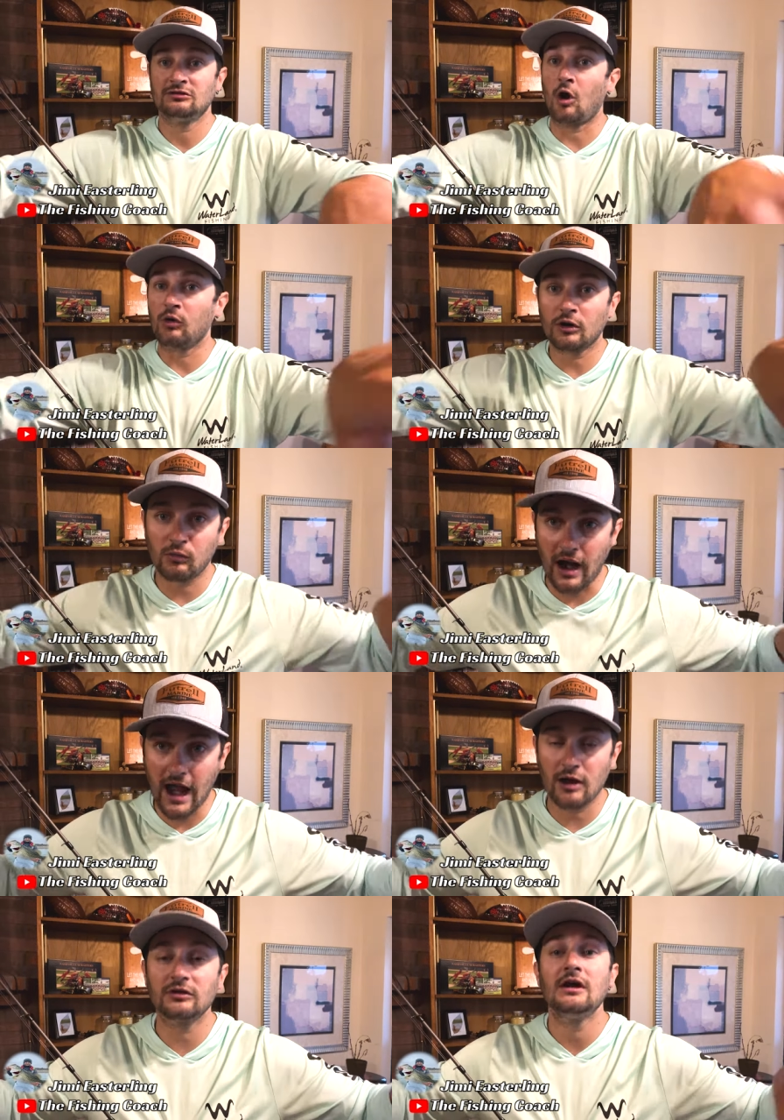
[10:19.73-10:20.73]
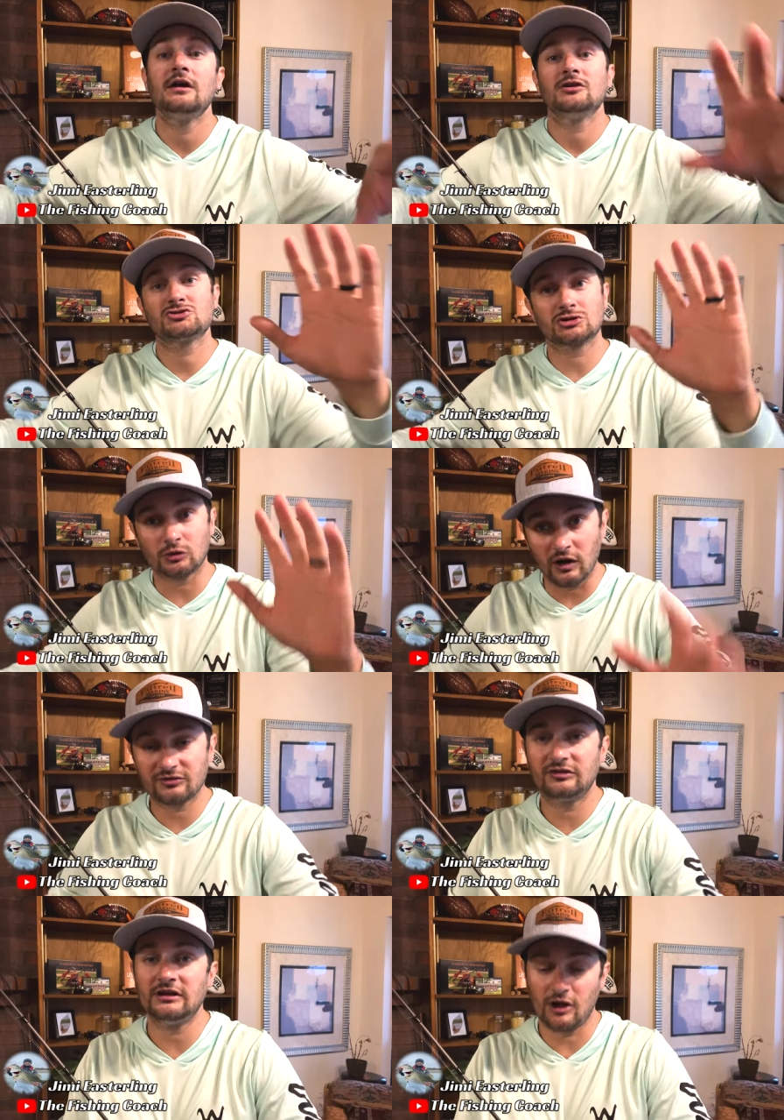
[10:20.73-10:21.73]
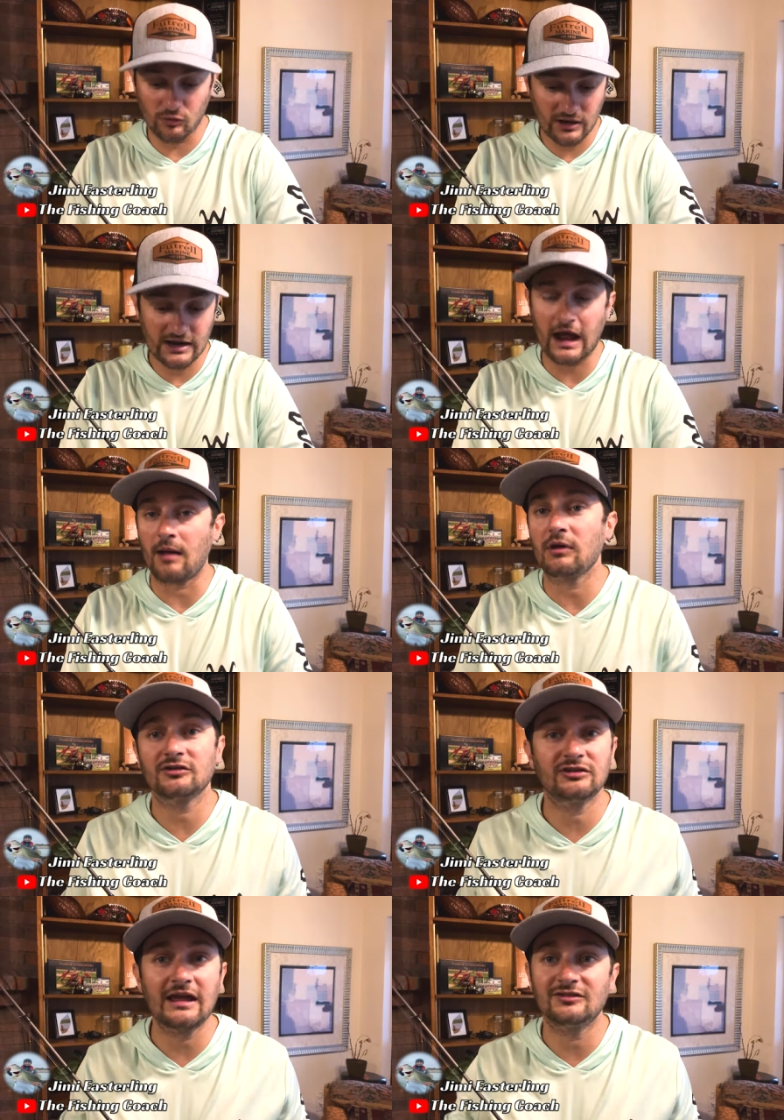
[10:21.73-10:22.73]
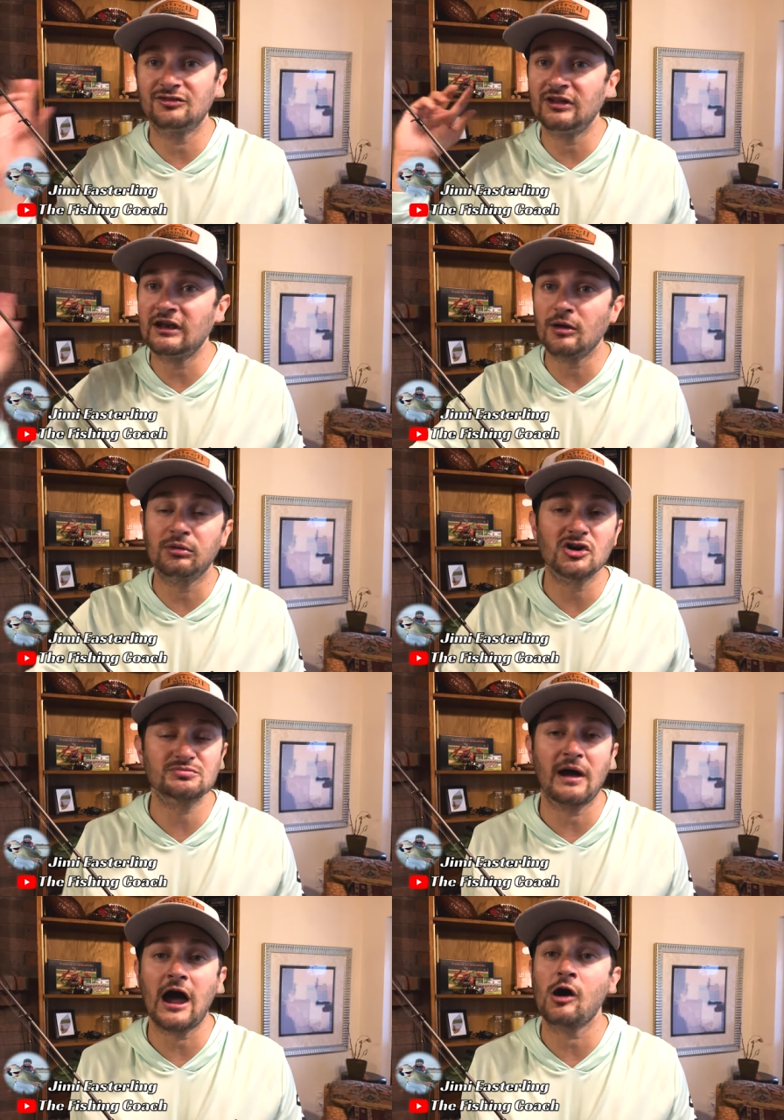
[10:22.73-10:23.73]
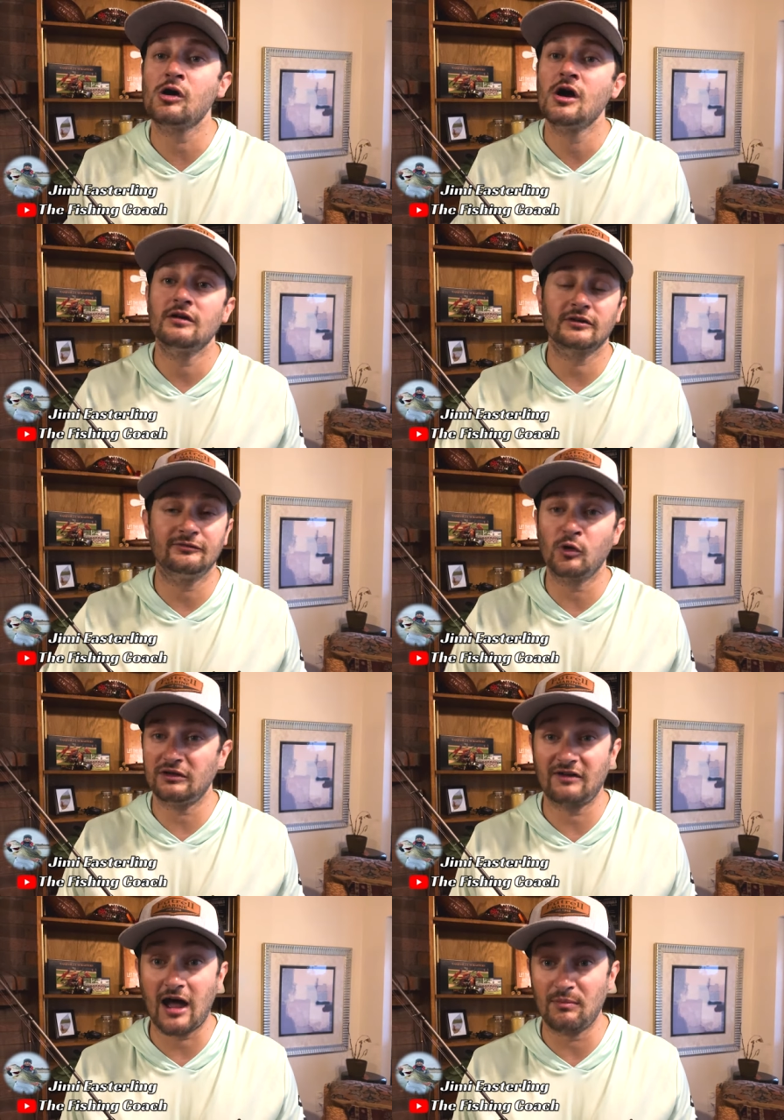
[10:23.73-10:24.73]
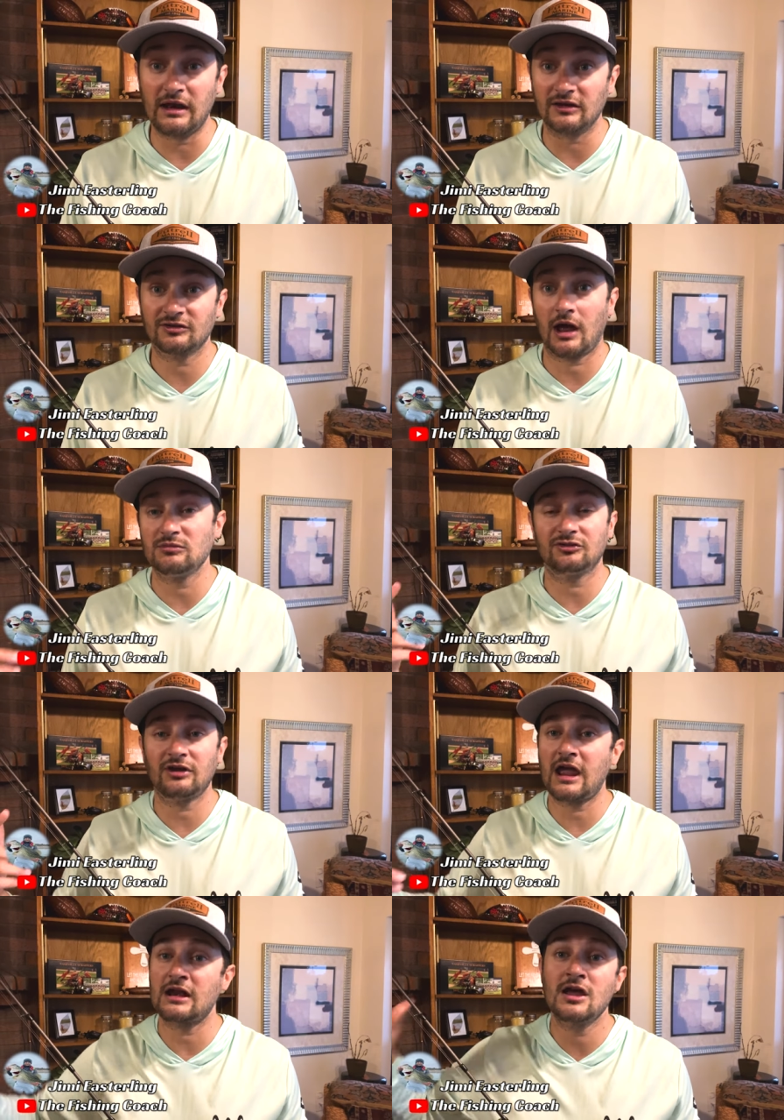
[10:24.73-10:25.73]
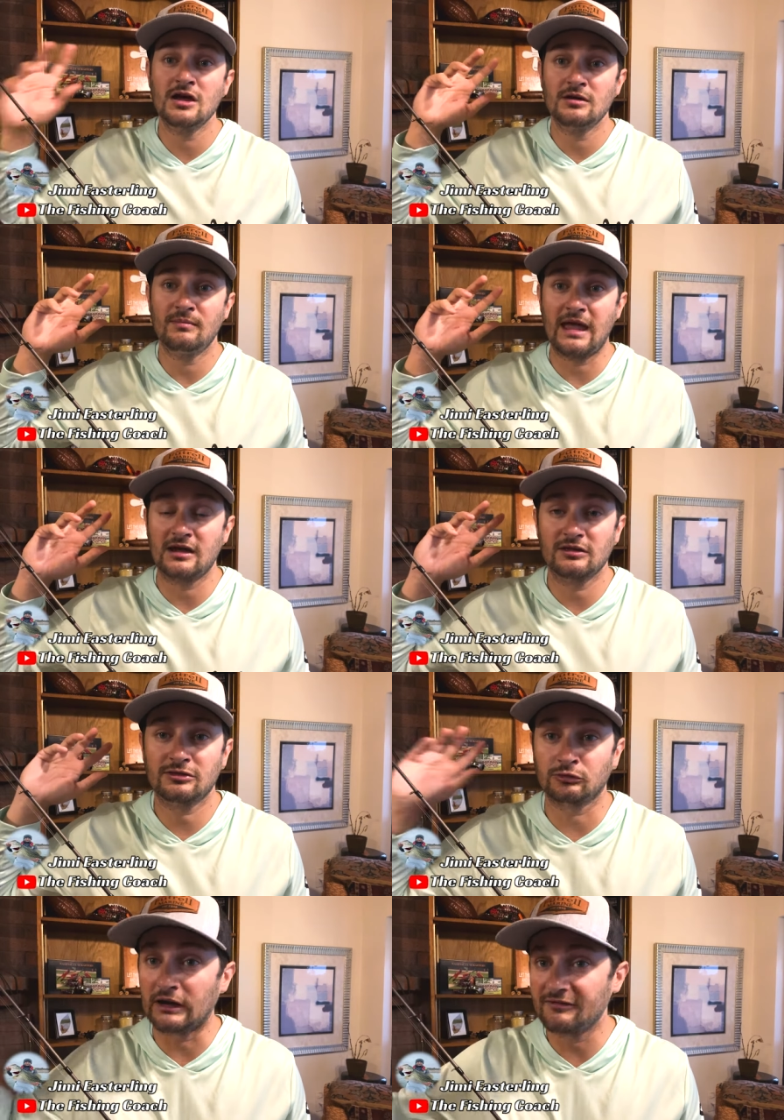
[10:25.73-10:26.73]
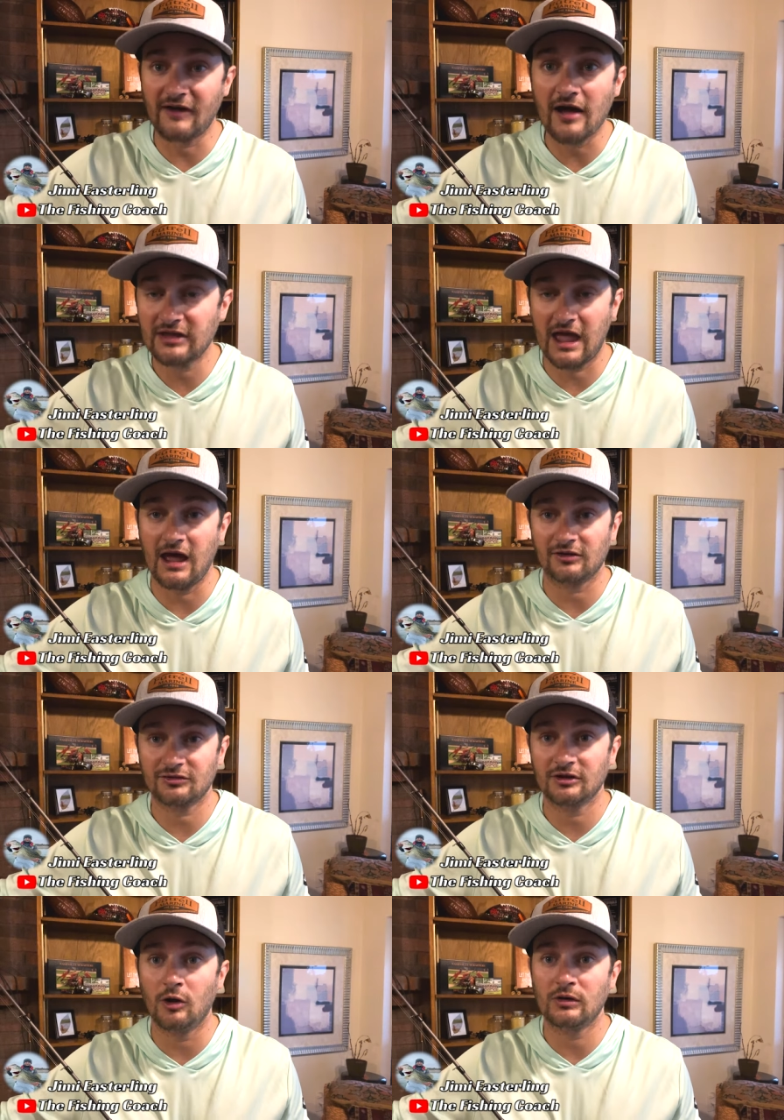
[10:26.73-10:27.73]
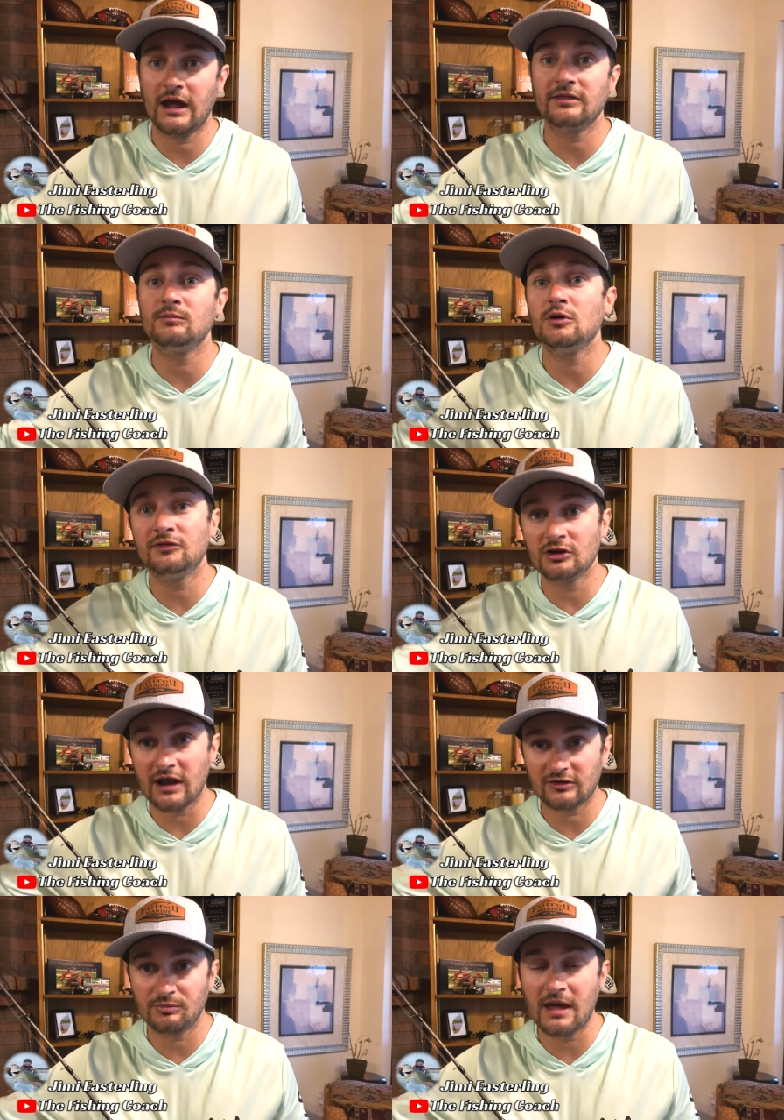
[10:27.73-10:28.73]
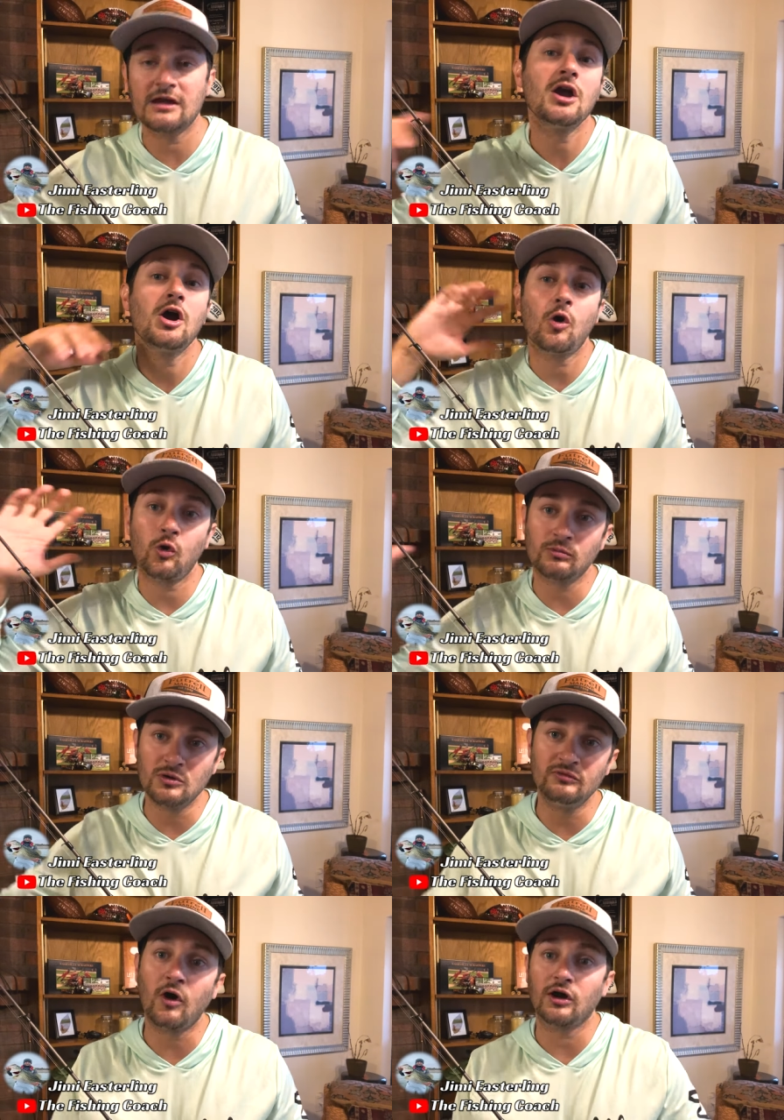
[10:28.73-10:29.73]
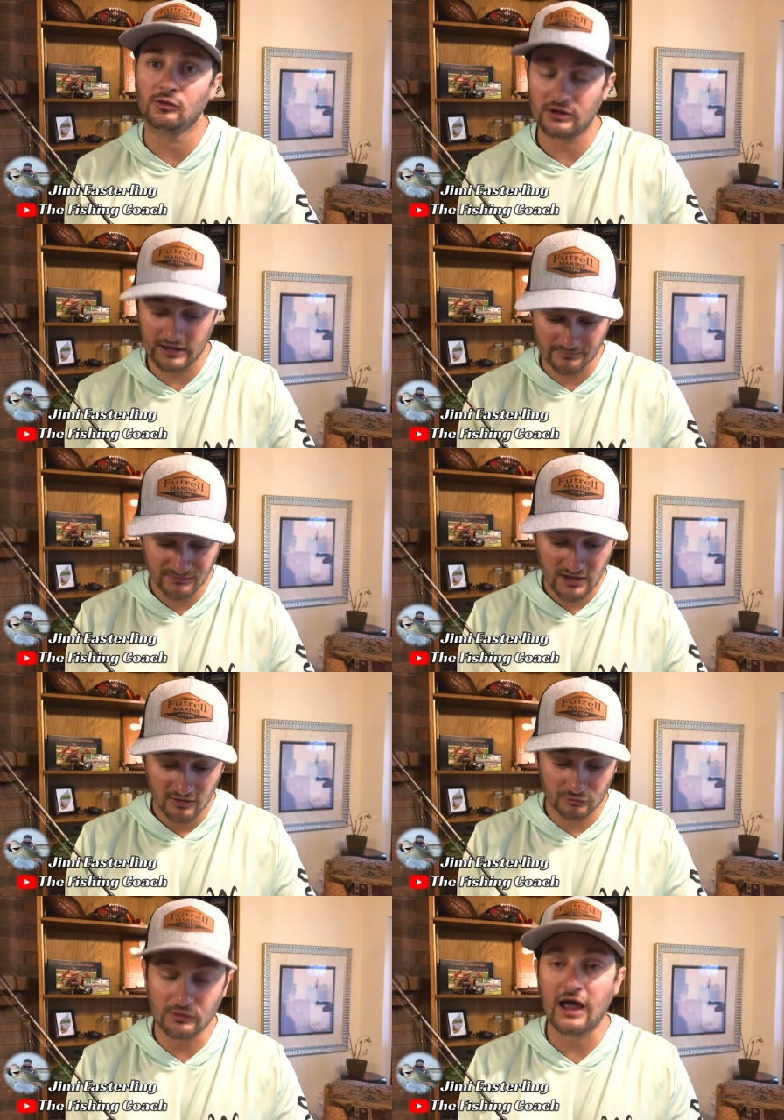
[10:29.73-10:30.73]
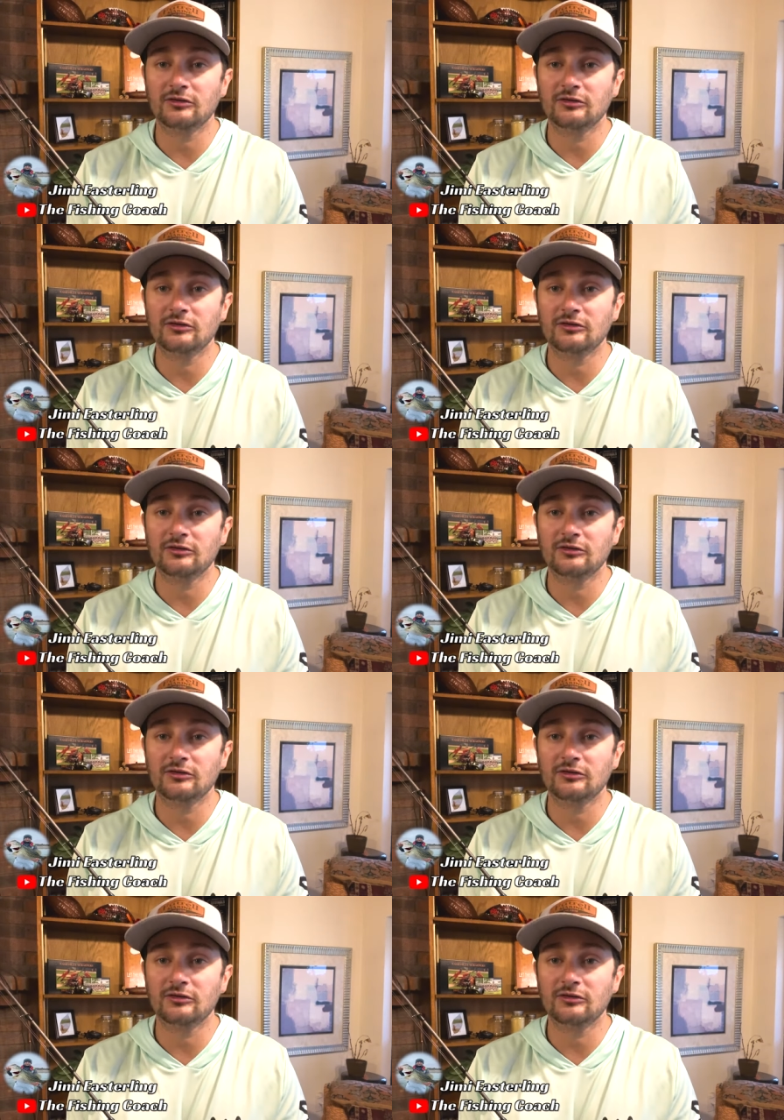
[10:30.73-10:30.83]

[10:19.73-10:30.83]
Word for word: Throw it around. Trust it, okay? I'm not saying sit at a brush pile for forty-five minutes. I'm just saying make three to five casts, okay? Then move to your next bait or move on, okay? So guys,